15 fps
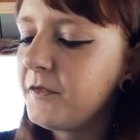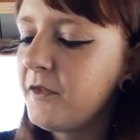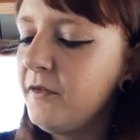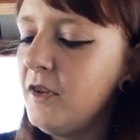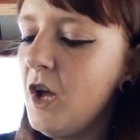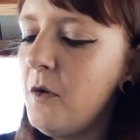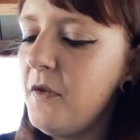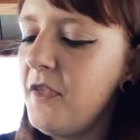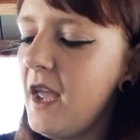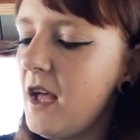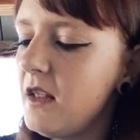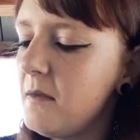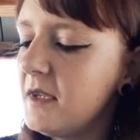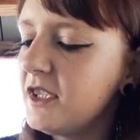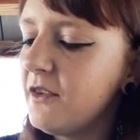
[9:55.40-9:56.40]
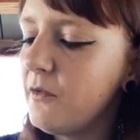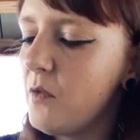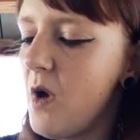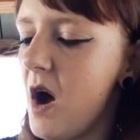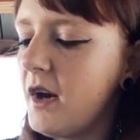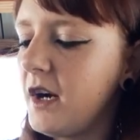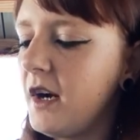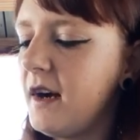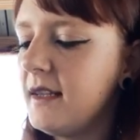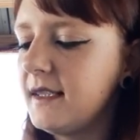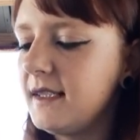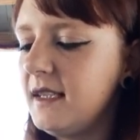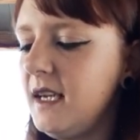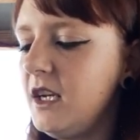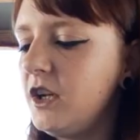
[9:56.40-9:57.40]
flow with the elements of water and
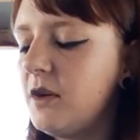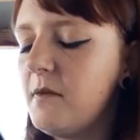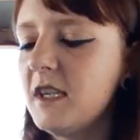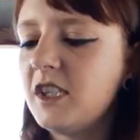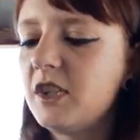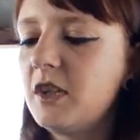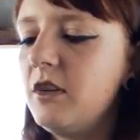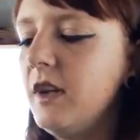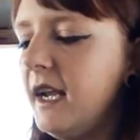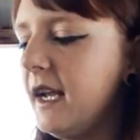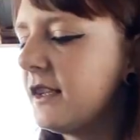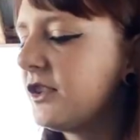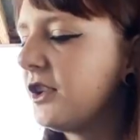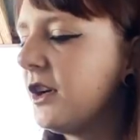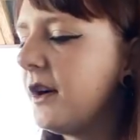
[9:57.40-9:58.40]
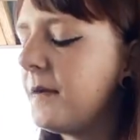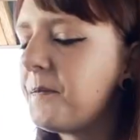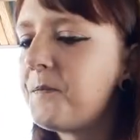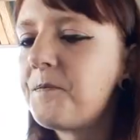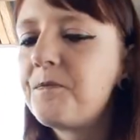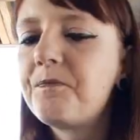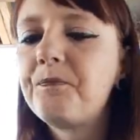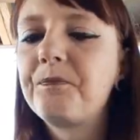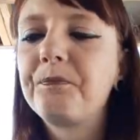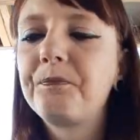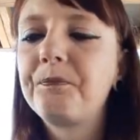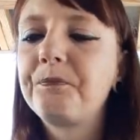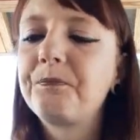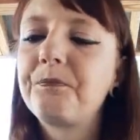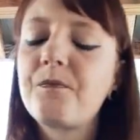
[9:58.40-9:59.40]
seek your mystical answer.
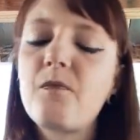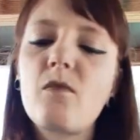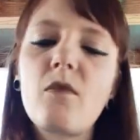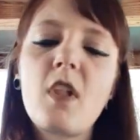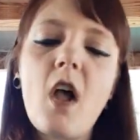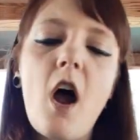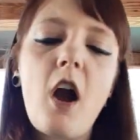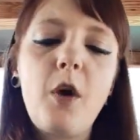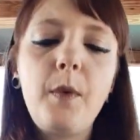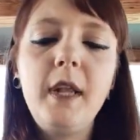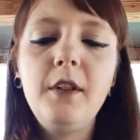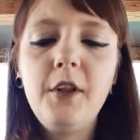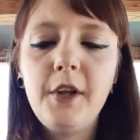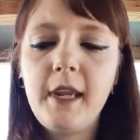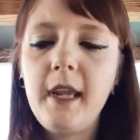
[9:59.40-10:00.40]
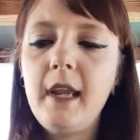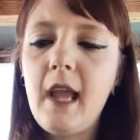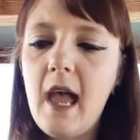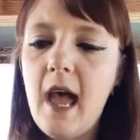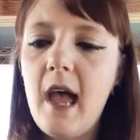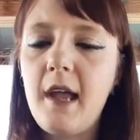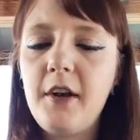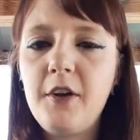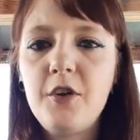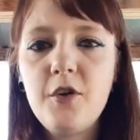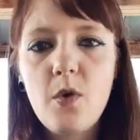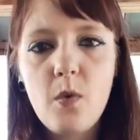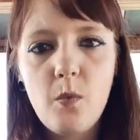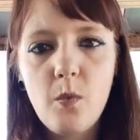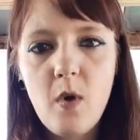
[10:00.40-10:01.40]
Are we looking at
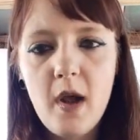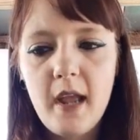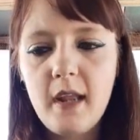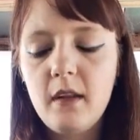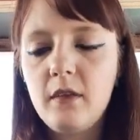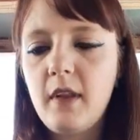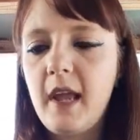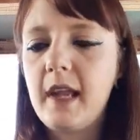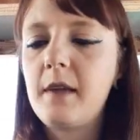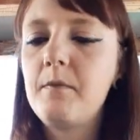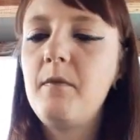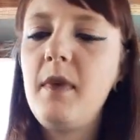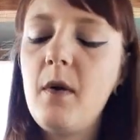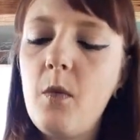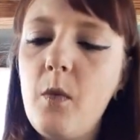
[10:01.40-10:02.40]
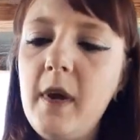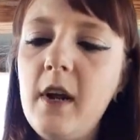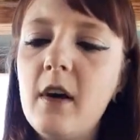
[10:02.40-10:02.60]
what, like, we